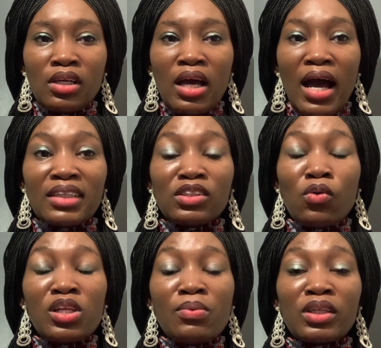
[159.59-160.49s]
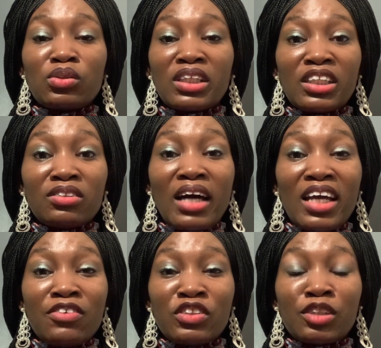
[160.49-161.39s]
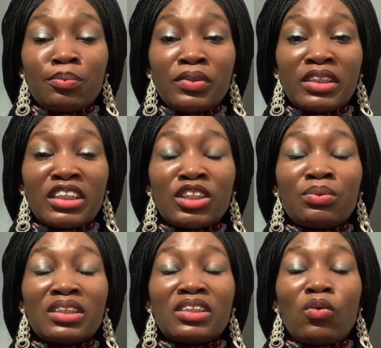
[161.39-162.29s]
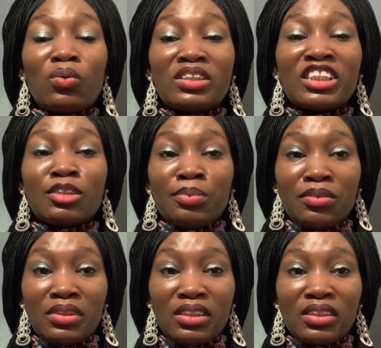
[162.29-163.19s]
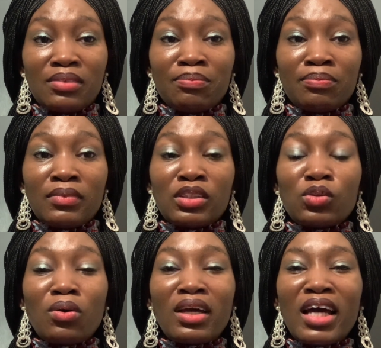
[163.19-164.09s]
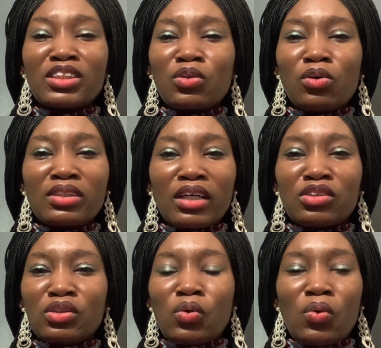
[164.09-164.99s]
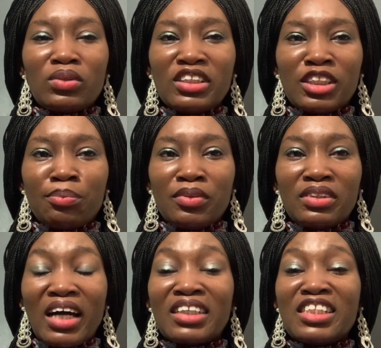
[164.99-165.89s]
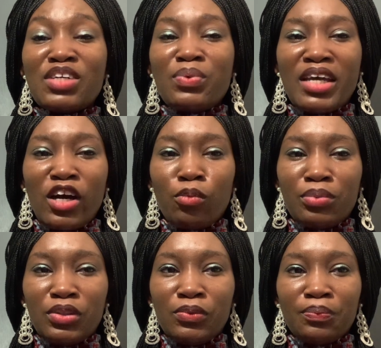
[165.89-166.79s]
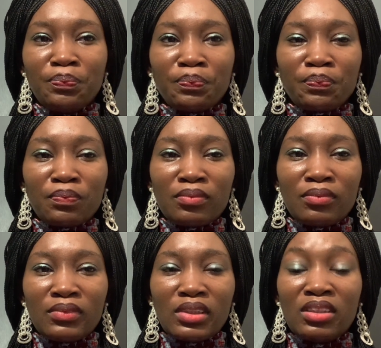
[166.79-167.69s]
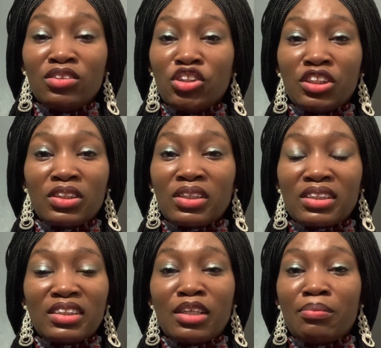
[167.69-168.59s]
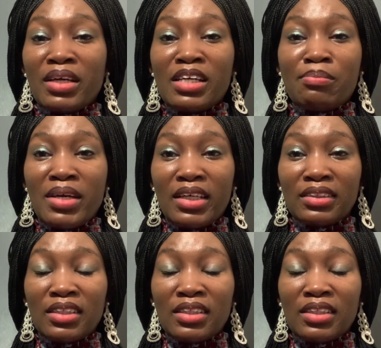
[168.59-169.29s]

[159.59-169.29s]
And the only way to kill that evil spirit is with the Holy Spirit. So get closer to the Holy Spirit and he will help you. In Jesus' name, amen.